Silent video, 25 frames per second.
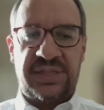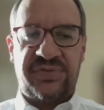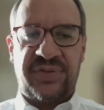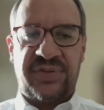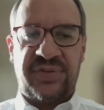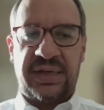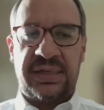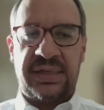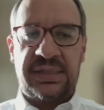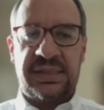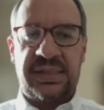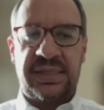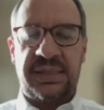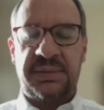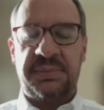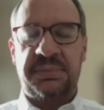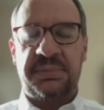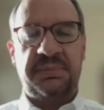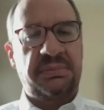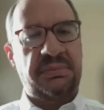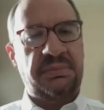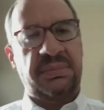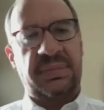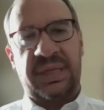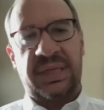
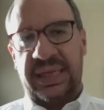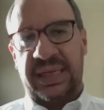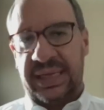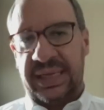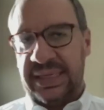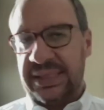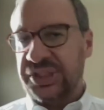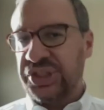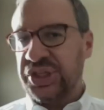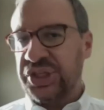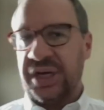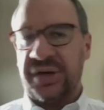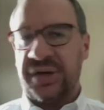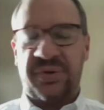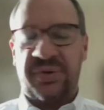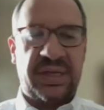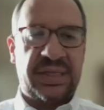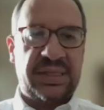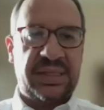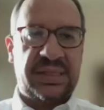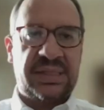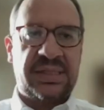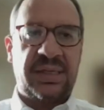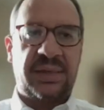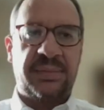financing. It
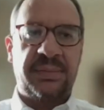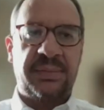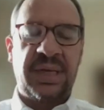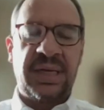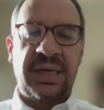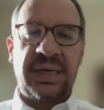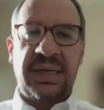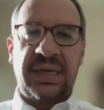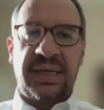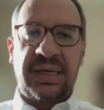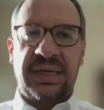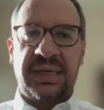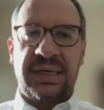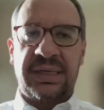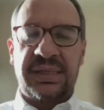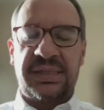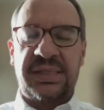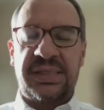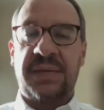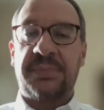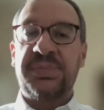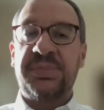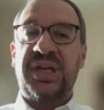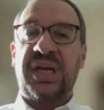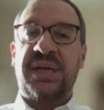generates
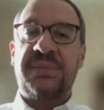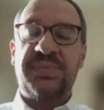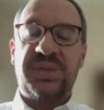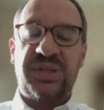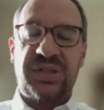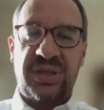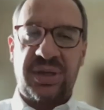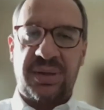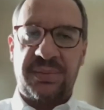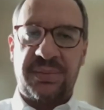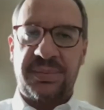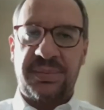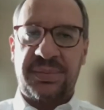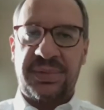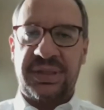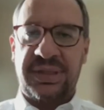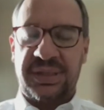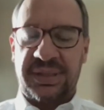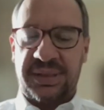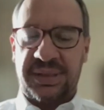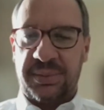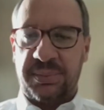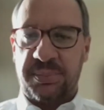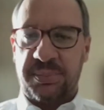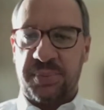sometimes
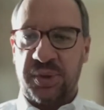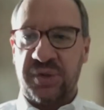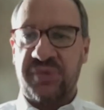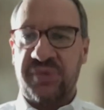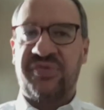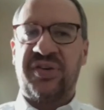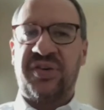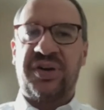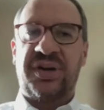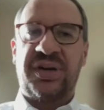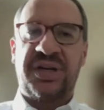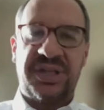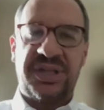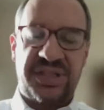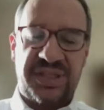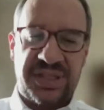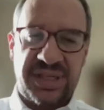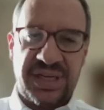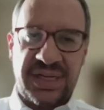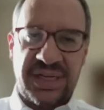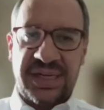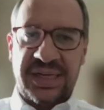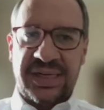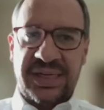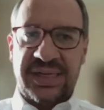
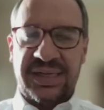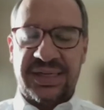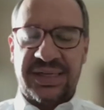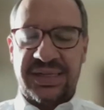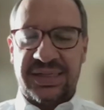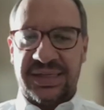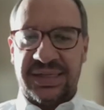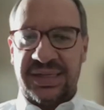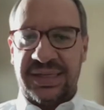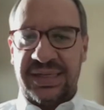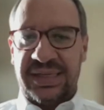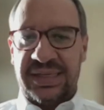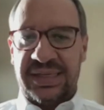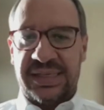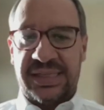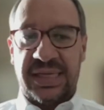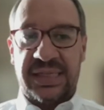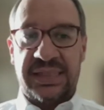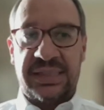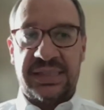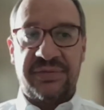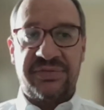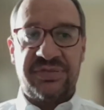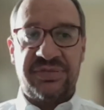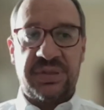perverse
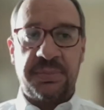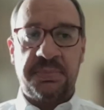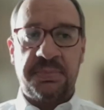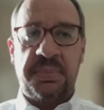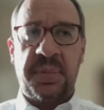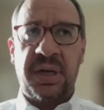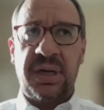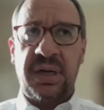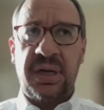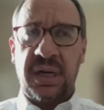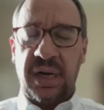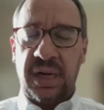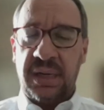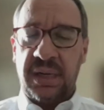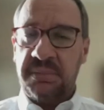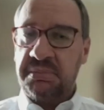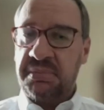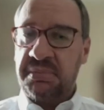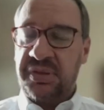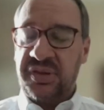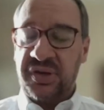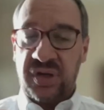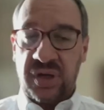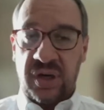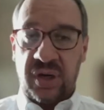incentives, but
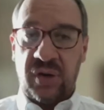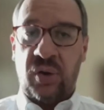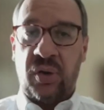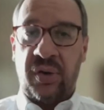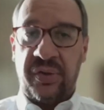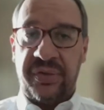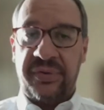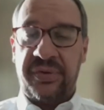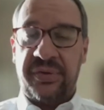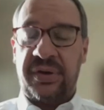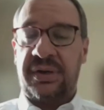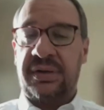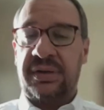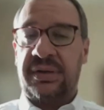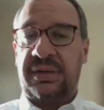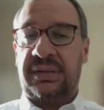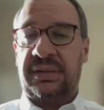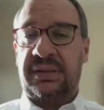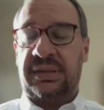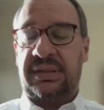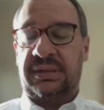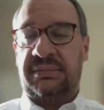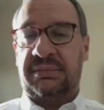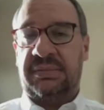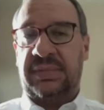there are other
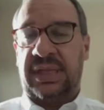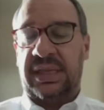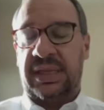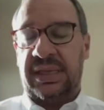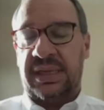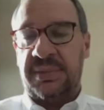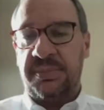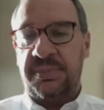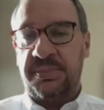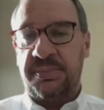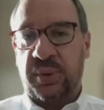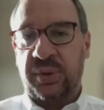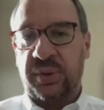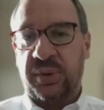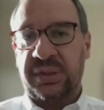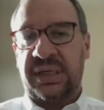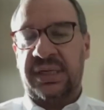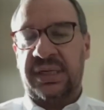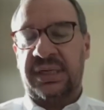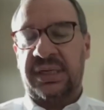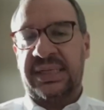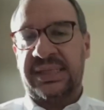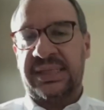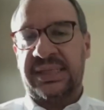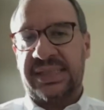
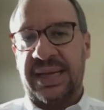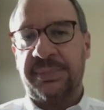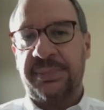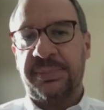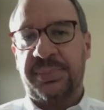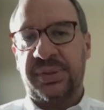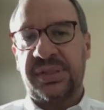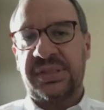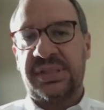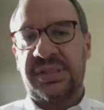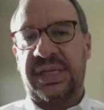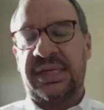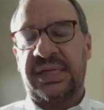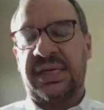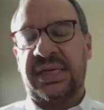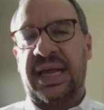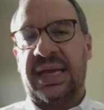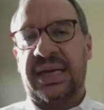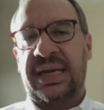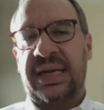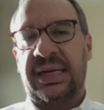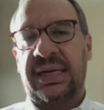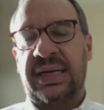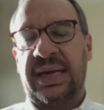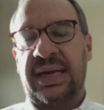important examples
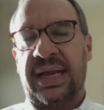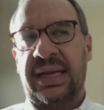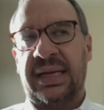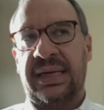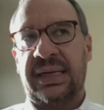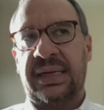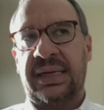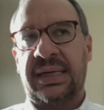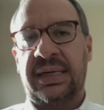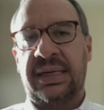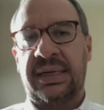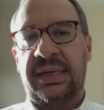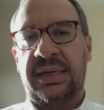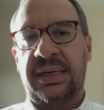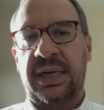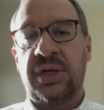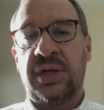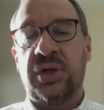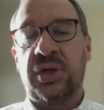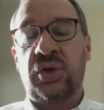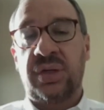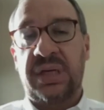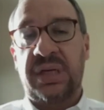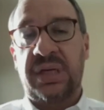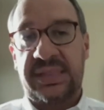
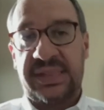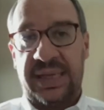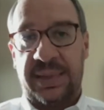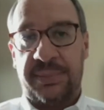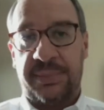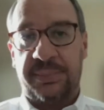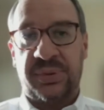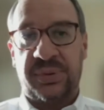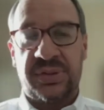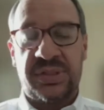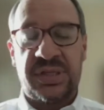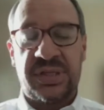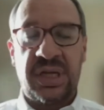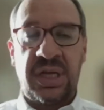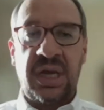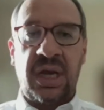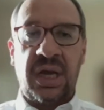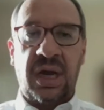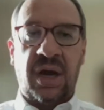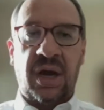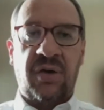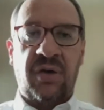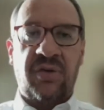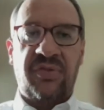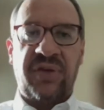and good examples
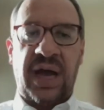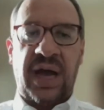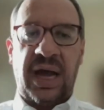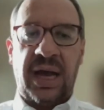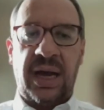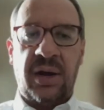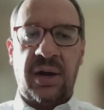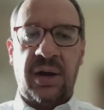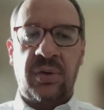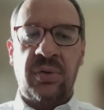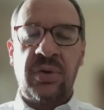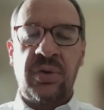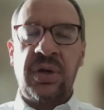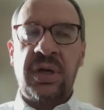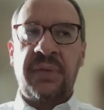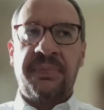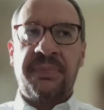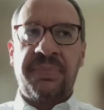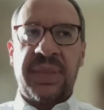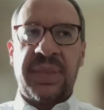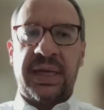of how